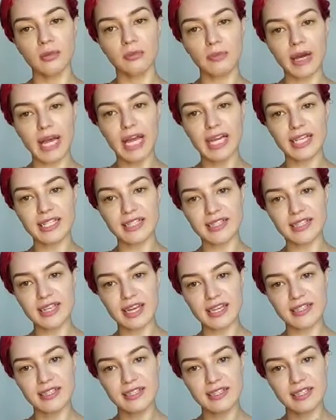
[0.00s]
My
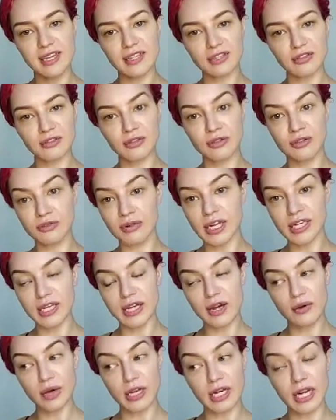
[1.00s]
exercise is done right
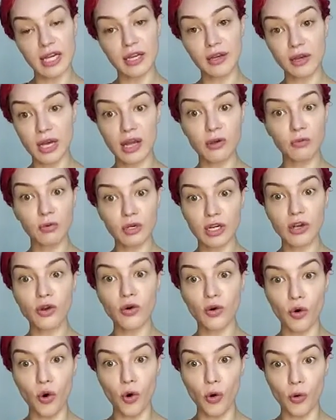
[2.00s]
now and I want to
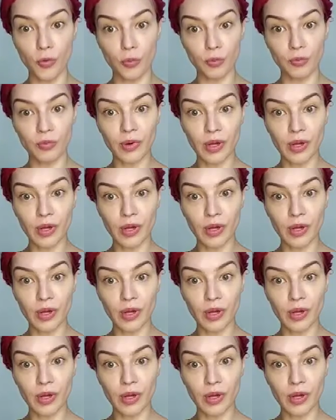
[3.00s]
go home.